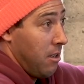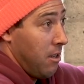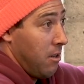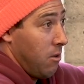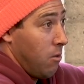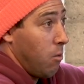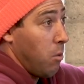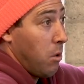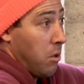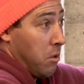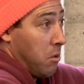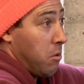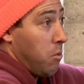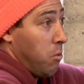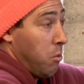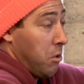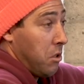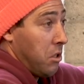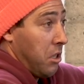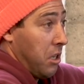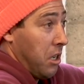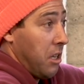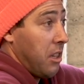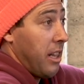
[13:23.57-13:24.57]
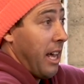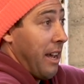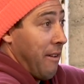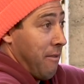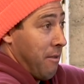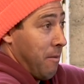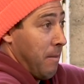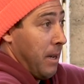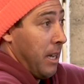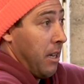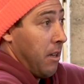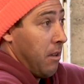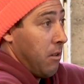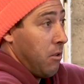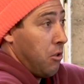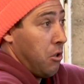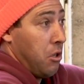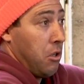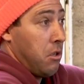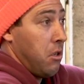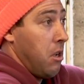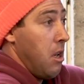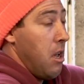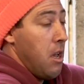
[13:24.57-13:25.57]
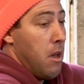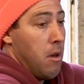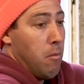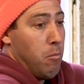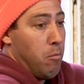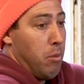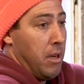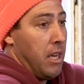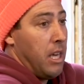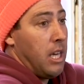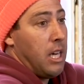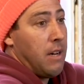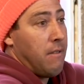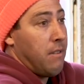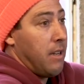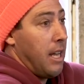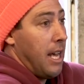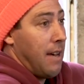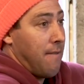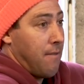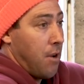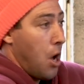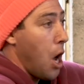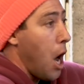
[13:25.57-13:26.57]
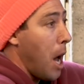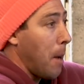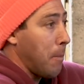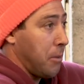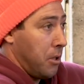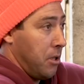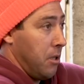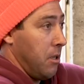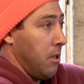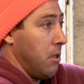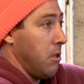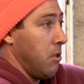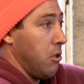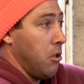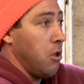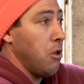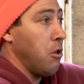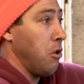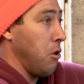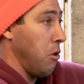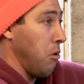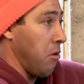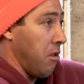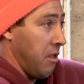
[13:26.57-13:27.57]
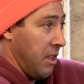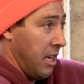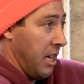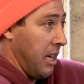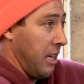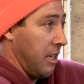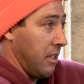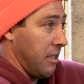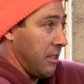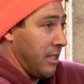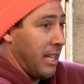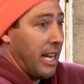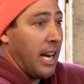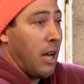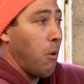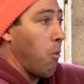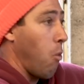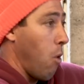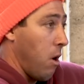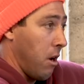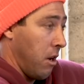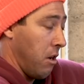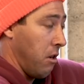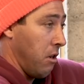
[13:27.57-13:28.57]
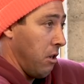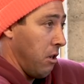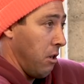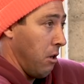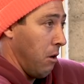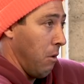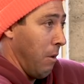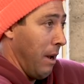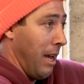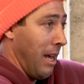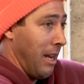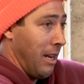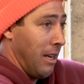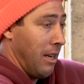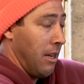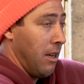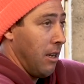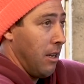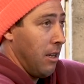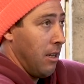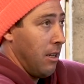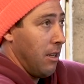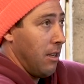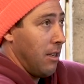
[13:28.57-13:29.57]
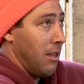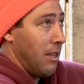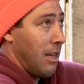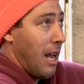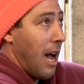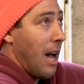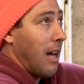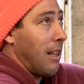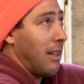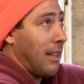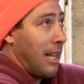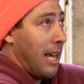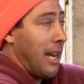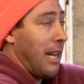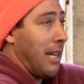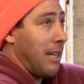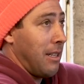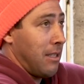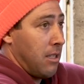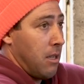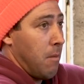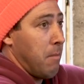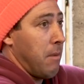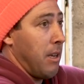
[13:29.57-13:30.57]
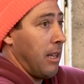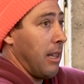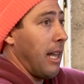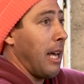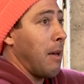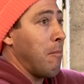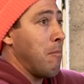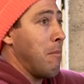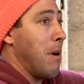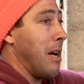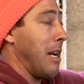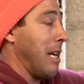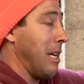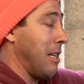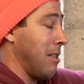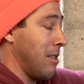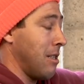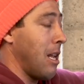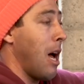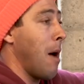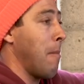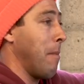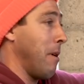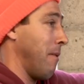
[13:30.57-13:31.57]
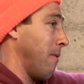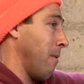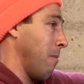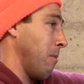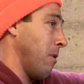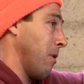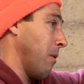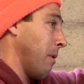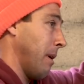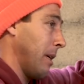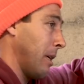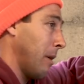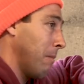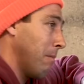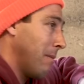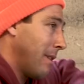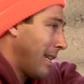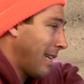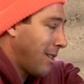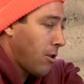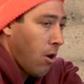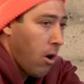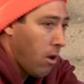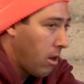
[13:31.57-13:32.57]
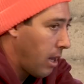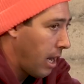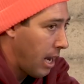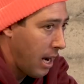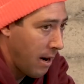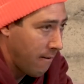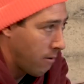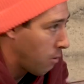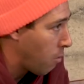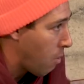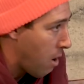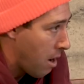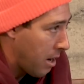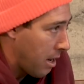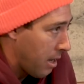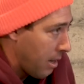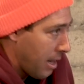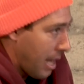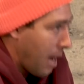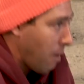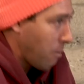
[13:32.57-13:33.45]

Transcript: Mm-hmm. was the good life for me. Just being able to have options to do things that I want to do and not letting something like money stop me from doing them. That's all I ever wanted.